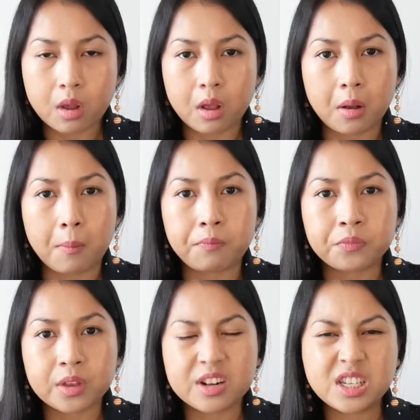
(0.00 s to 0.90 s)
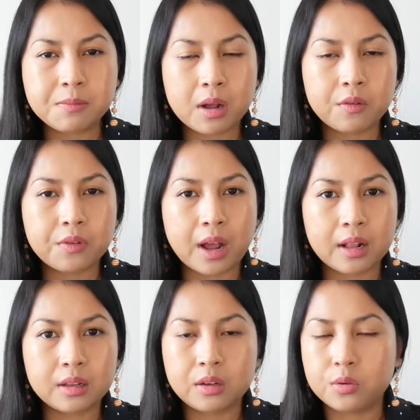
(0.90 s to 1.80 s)
The smell of
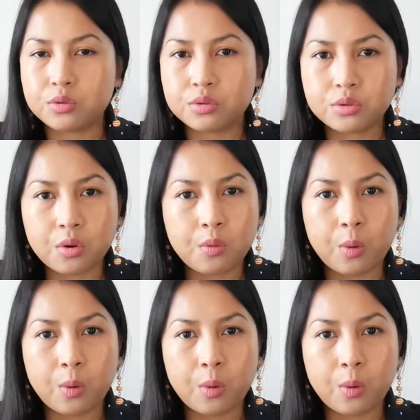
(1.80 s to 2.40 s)
garlic goes so